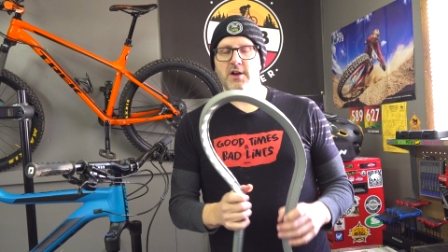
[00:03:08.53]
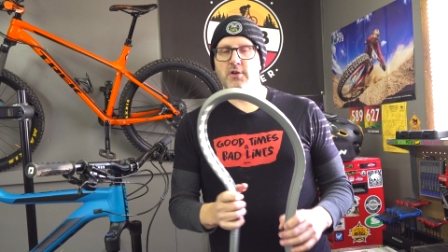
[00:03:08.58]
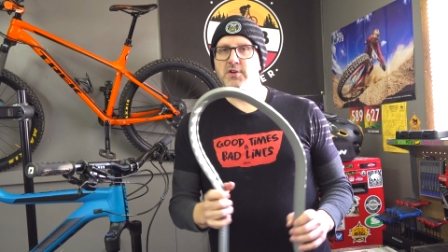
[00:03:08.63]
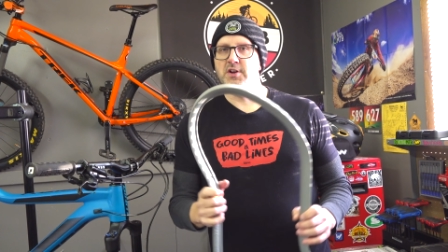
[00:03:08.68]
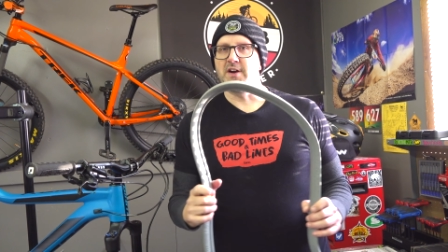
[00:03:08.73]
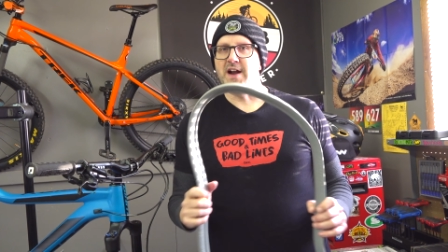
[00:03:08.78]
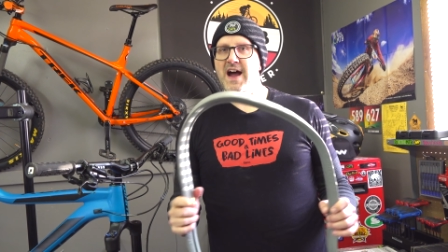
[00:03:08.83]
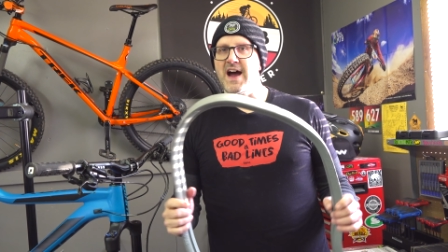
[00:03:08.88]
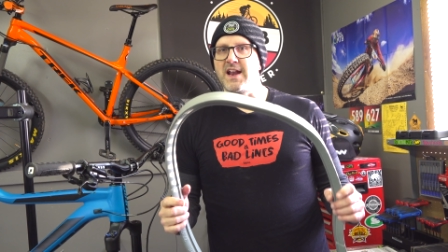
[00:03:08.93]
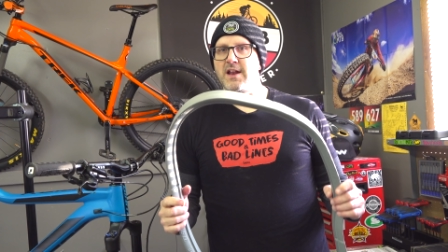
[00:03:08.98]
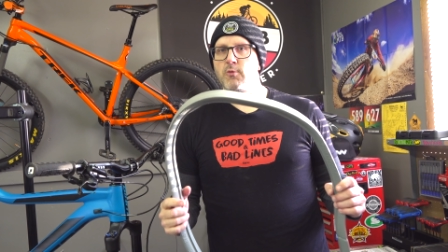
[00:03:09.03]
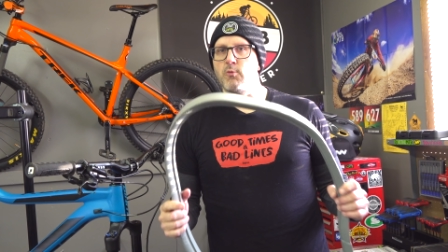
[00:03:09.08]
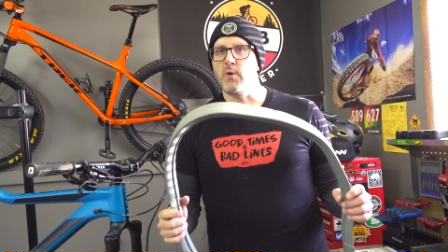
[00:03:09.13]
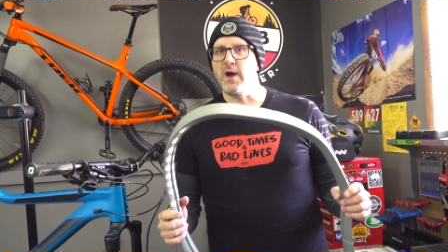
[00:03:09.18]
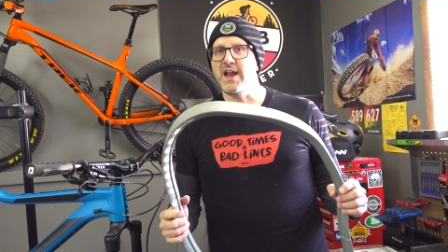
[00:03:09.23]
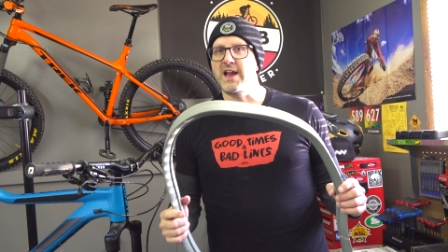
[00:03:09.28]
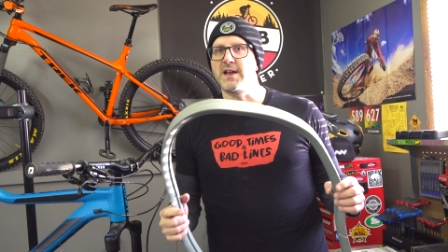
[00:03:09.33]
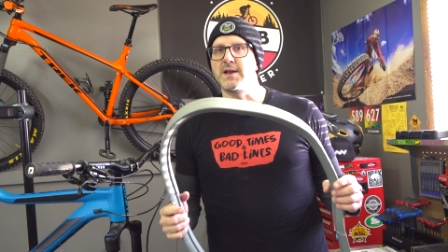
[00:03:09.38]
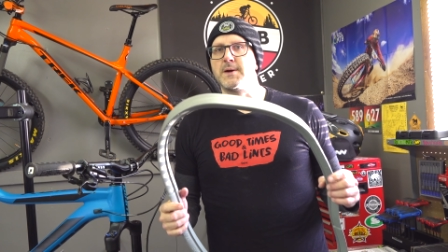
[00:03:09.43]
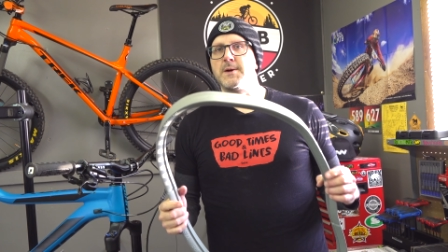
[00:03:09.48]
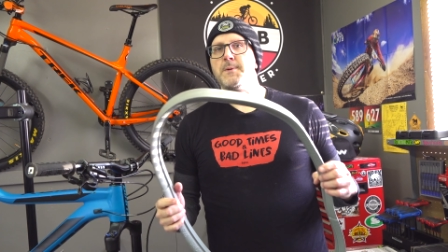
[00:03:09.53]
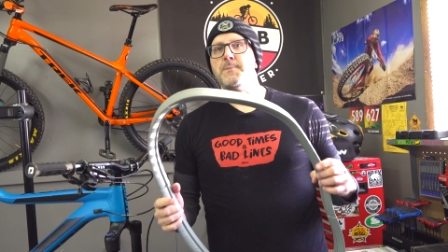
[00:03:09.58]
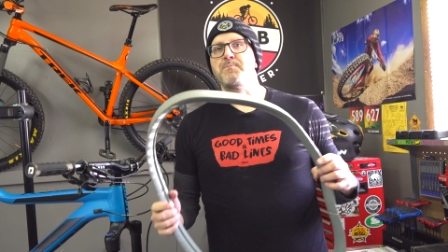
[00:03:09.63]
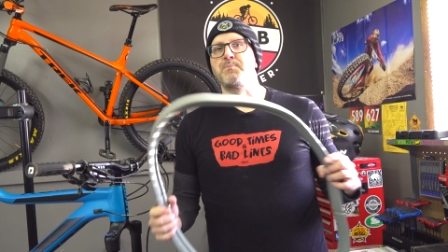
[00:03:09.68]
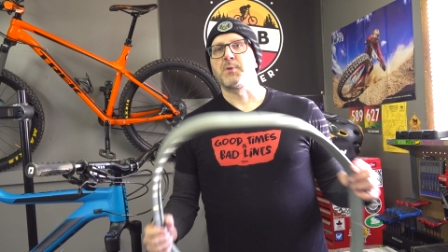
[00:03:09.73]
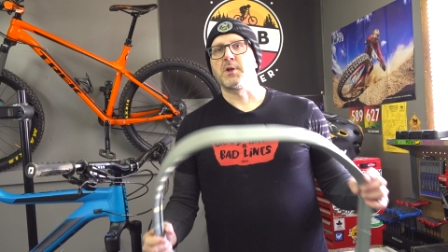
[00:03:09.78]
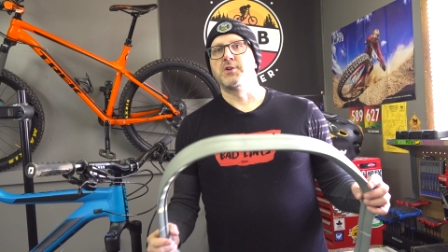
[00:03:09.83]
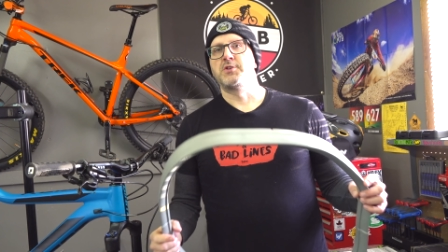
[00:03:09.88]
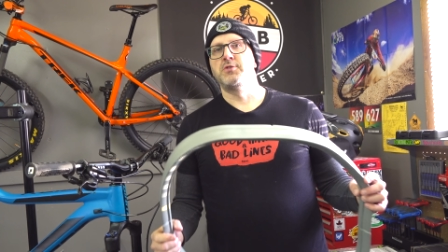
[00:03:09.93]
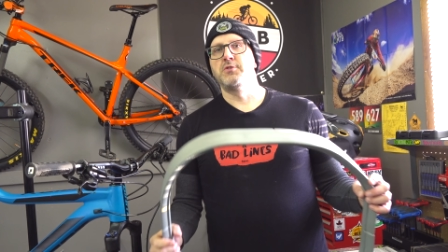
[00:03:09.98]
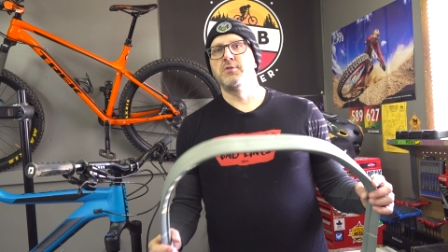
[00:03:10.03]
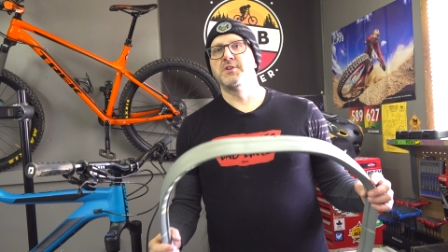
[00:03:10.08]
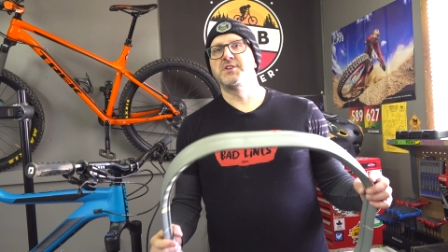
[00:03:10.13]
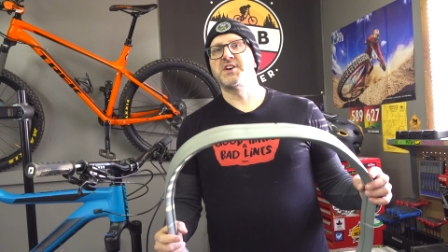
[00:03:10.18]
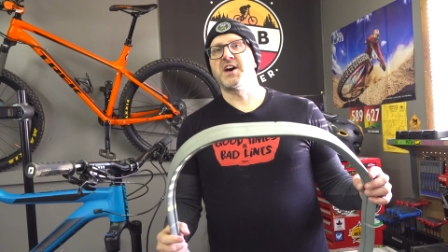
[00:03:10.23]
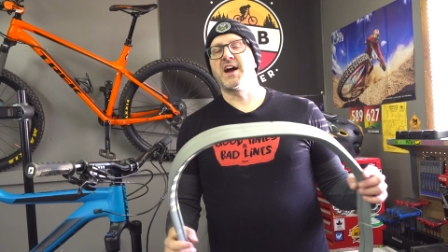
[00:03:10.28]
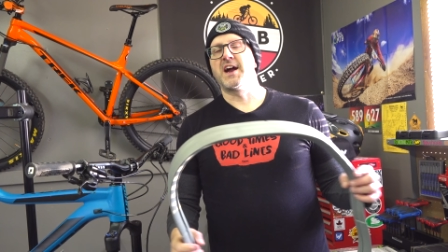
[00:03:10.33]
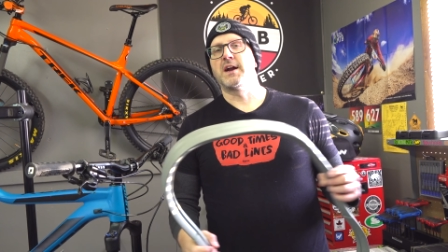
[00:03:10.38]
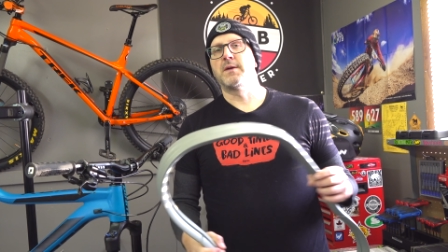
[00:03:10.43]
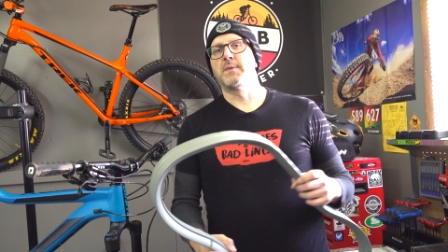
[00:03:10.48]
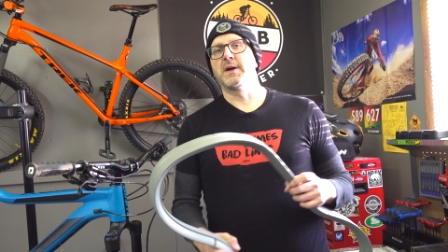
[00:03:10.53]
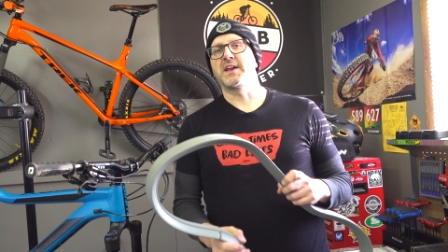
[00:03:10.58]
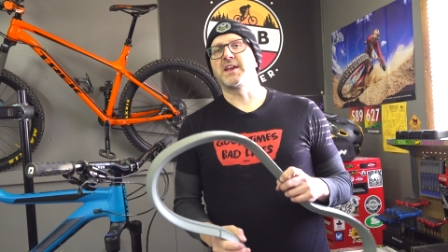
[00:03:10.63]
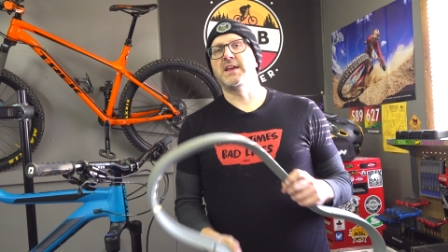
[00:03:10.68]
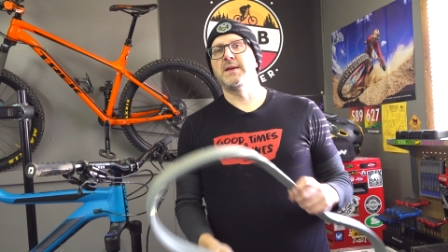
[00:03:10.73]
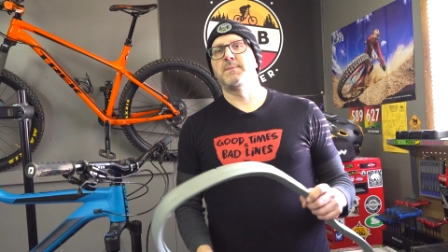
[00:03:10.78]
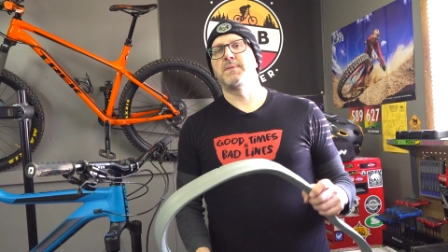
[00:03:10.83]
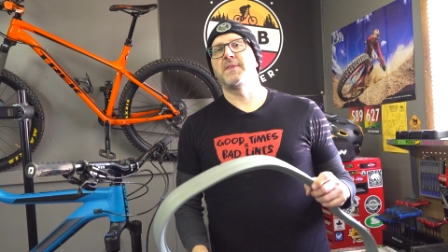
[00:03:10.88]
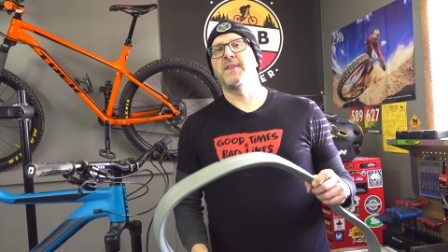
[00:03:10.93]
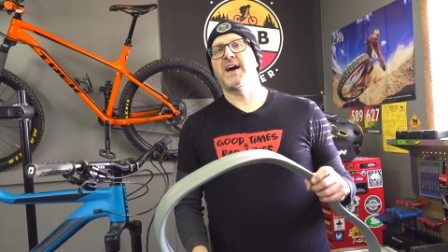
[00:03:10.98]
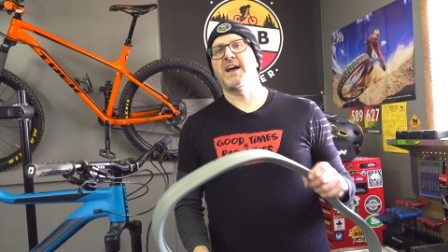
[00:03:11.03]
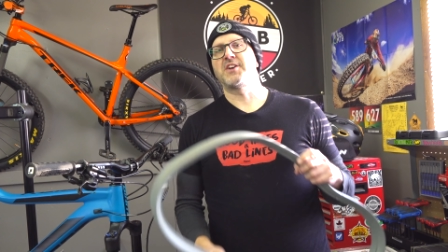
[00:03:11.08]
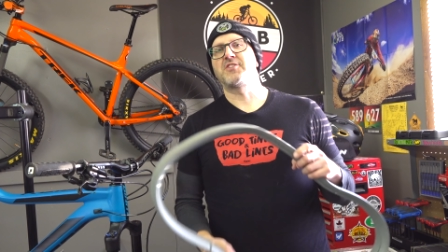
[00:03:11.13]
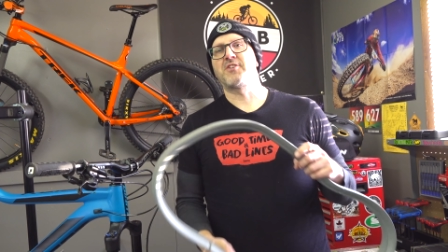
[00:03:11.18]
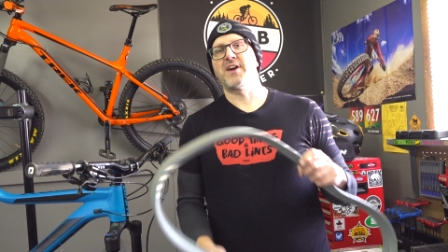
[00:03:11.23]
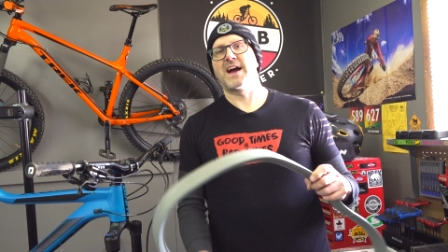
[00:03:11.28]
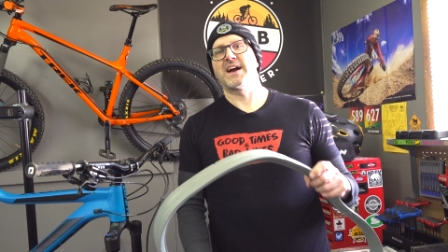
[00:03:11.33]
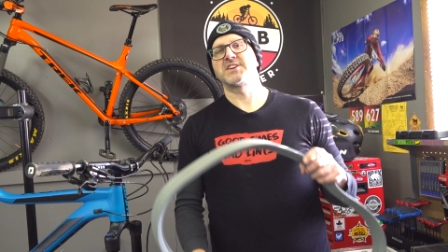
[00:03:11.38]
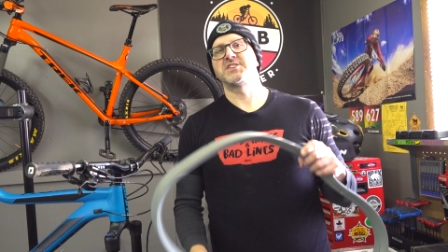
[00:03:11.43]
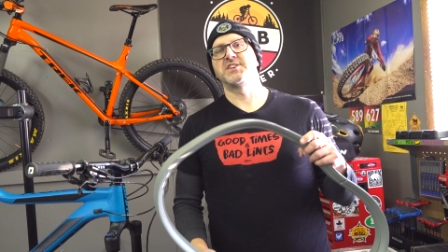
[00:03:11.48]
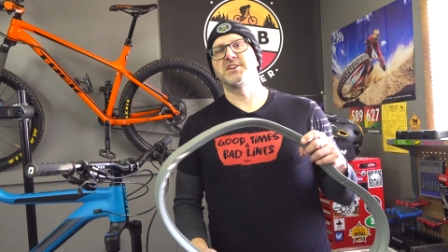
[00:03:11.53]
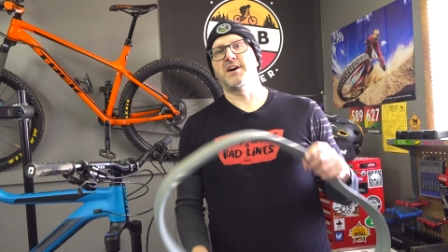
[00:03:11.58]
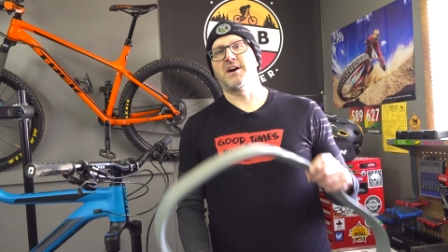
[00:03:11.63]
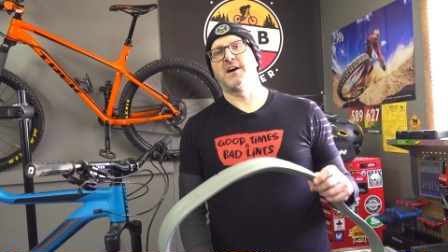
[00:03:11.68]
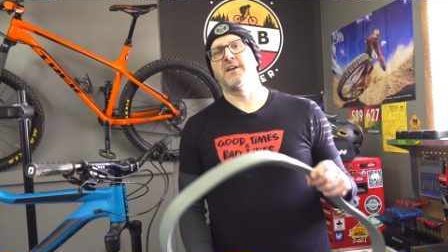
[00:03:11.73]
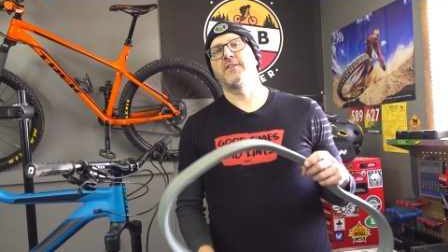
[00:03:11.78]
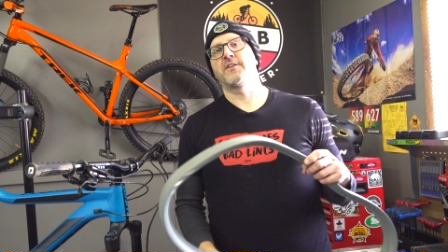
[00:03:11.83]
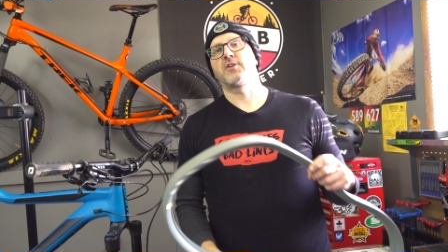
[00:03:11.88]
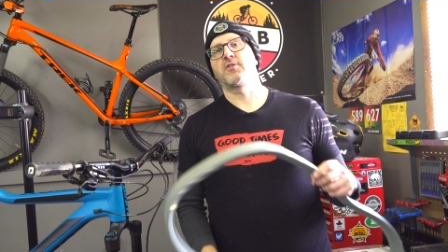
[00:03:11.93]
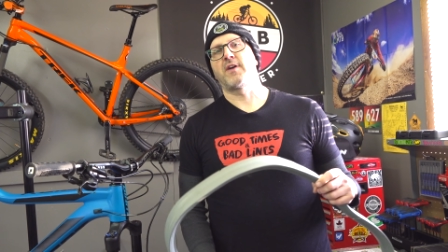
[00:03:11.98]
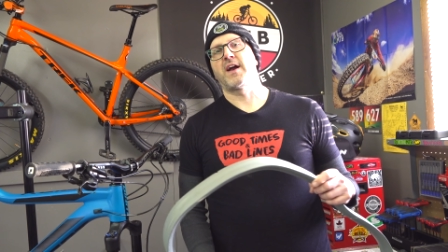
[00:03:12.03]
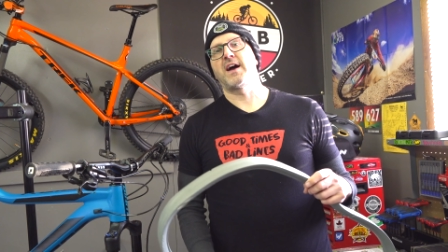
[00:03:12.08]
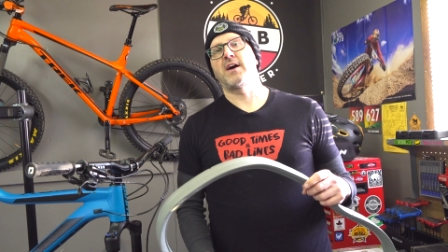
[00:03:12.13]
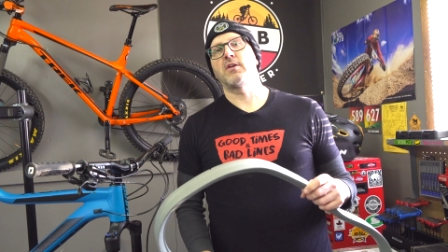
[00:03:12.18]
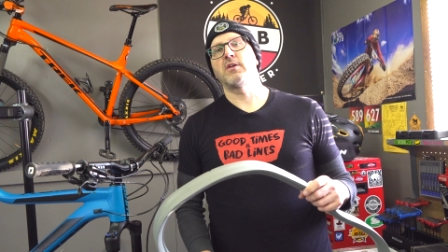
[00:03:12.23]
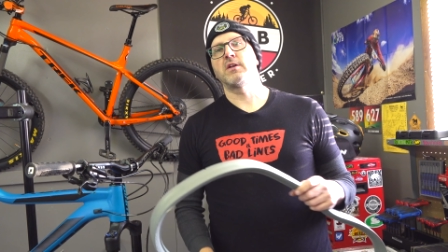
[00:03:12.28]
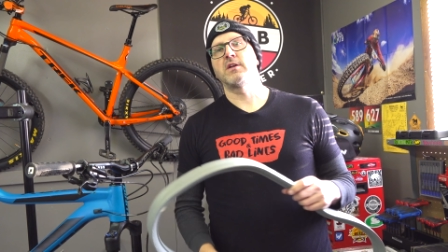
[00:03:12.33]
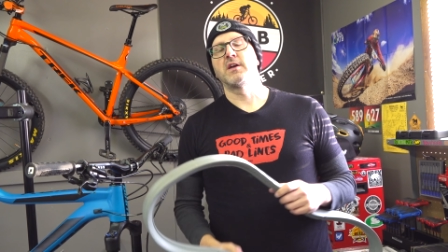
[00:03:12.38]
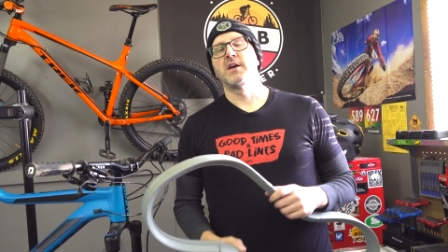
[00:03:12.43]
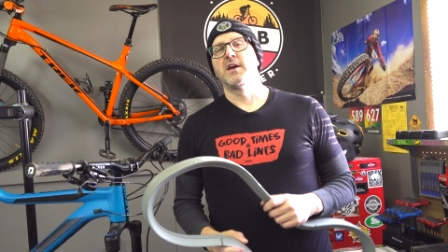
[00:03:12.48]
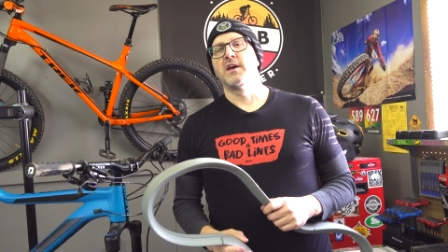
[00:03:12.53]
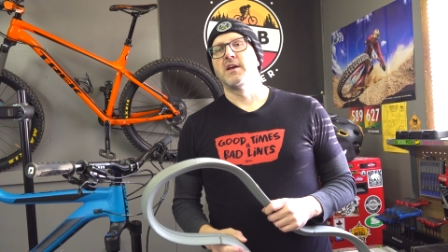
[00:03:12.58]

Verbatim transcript: I know you're adding weight to the tire, but keeping that traction on the ground,